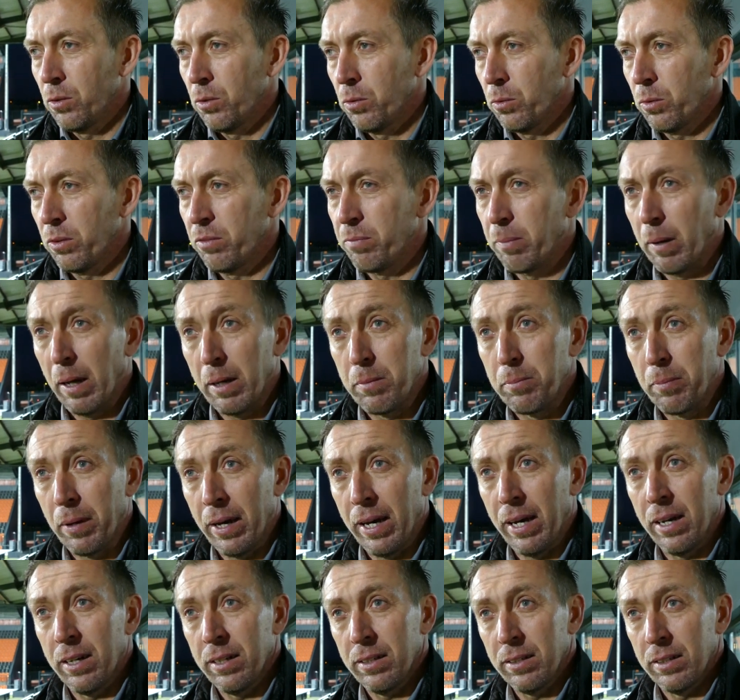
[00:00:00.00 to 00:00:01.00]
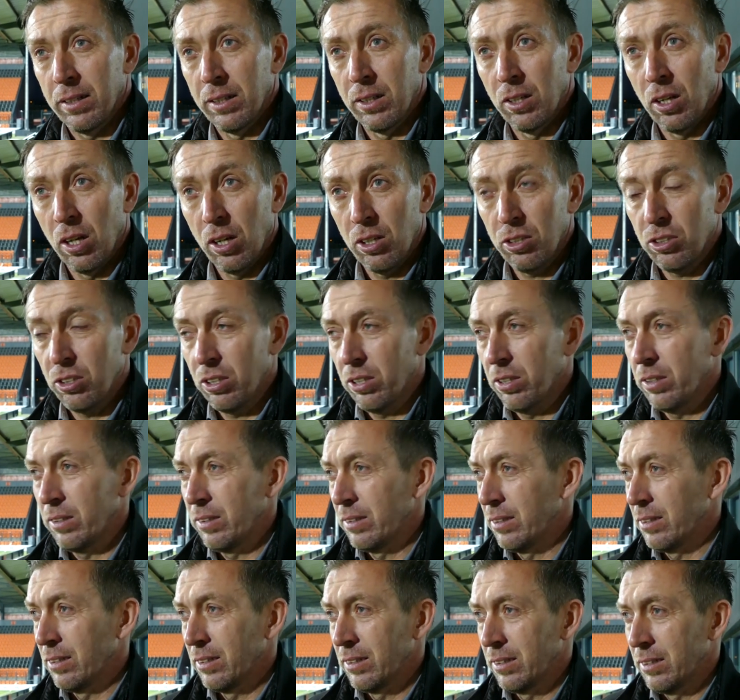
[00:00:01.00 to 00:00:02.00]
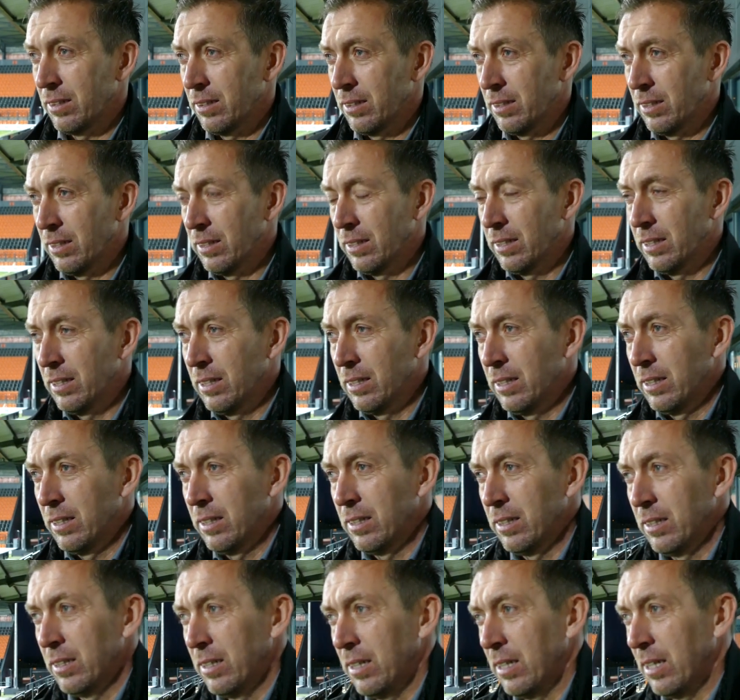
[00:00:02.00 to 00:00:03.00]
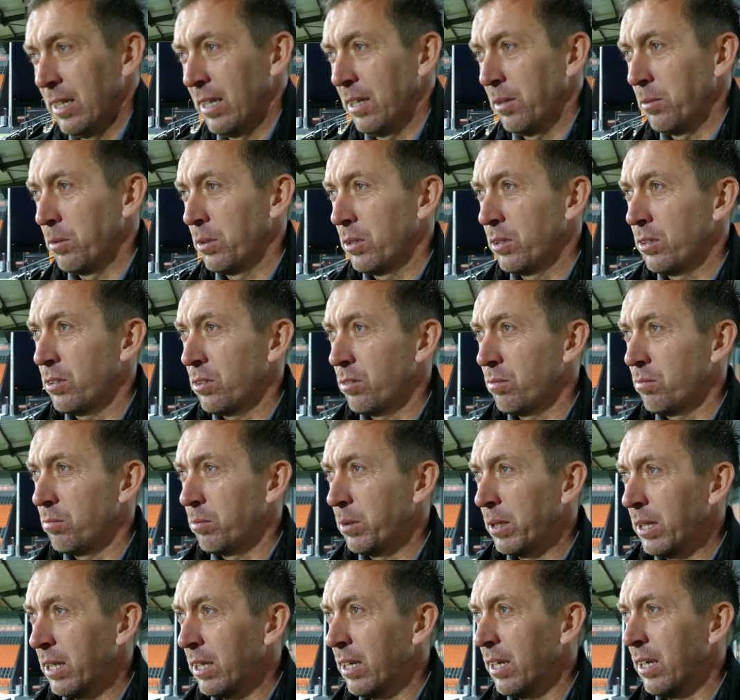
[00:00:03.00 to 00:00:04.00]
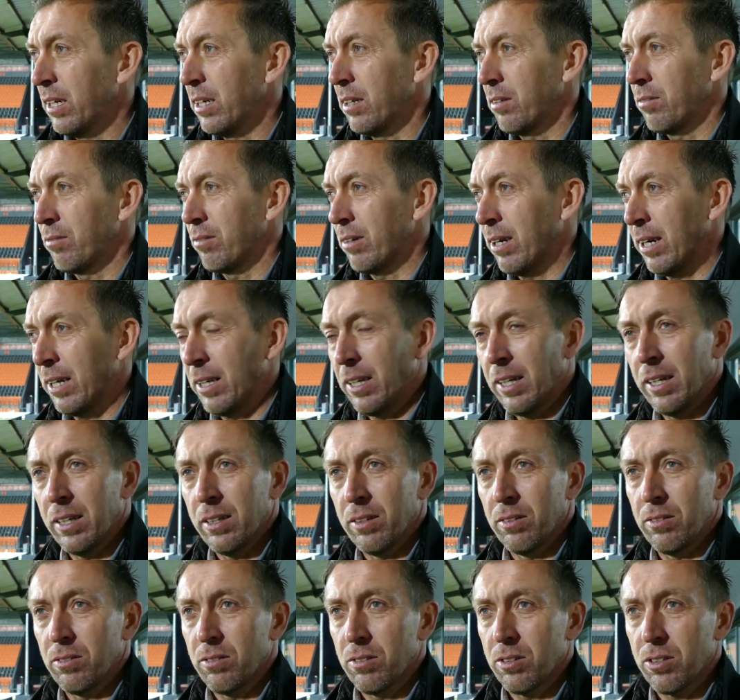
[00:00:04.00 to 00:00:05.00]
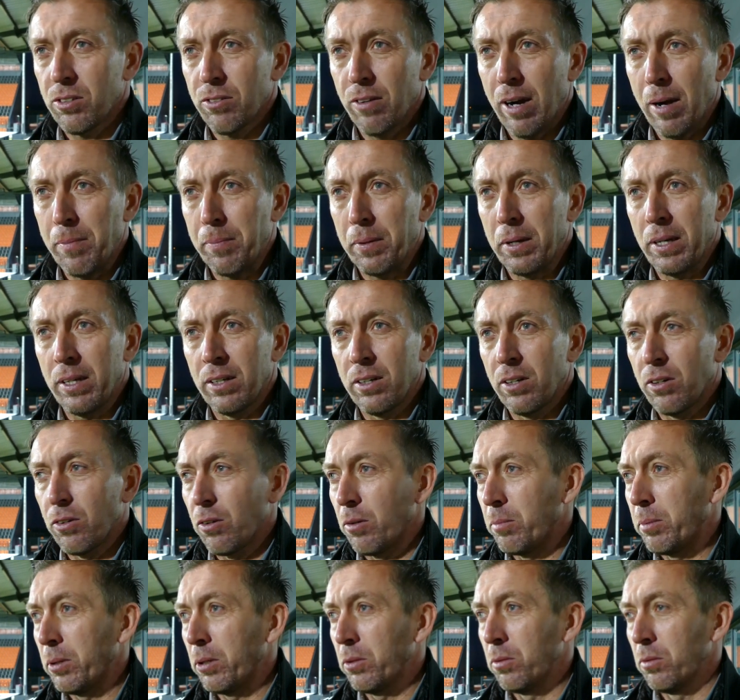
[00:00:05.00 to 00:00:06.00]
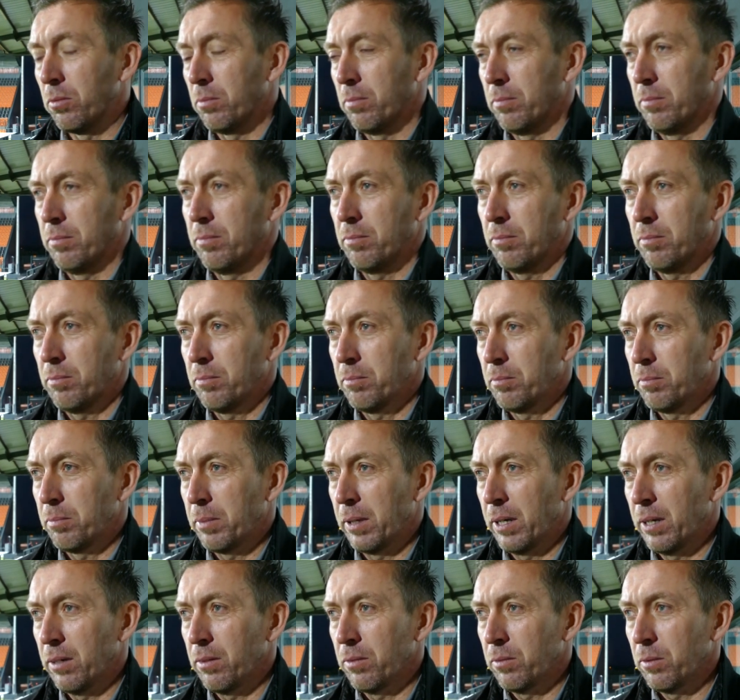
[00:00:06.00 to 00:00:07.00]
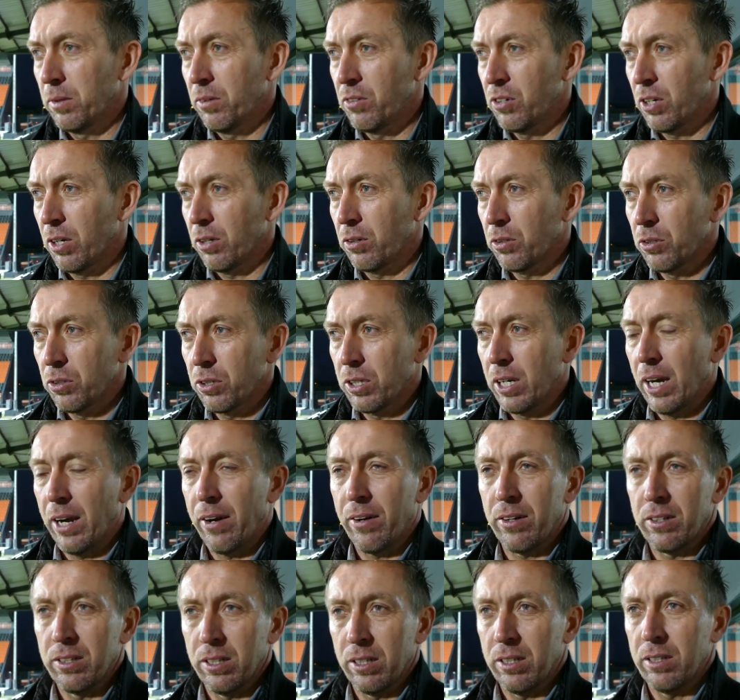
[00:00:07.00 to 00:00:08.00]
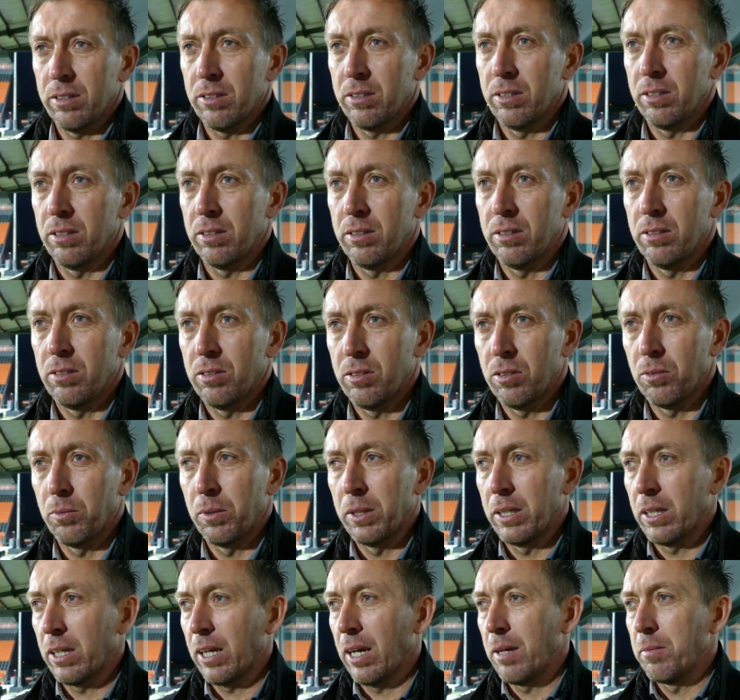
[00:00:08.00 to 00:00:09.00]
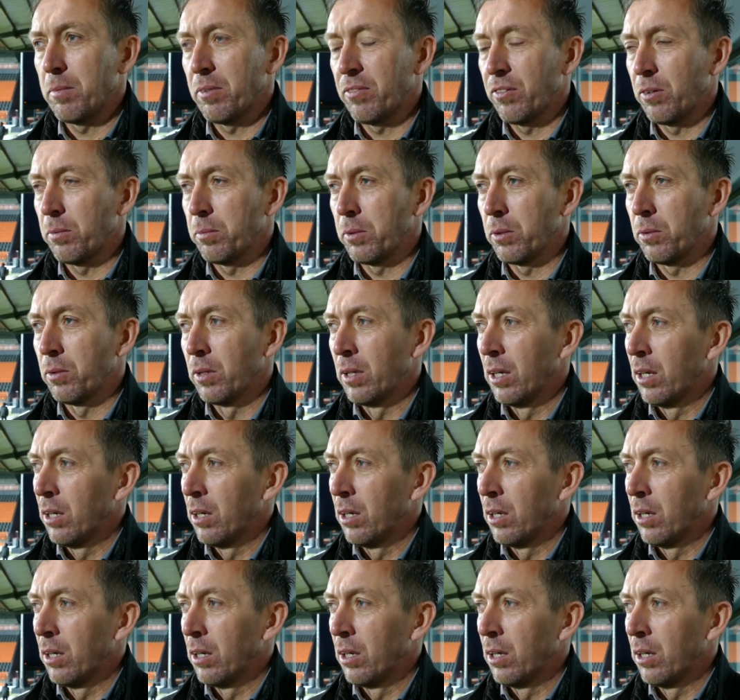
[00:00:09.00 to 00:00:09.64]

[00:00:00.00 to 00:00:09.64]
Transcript: We've played better than lost. And it was windy and rainy and scrappy and horrible. But we've shown good character to win a game of football.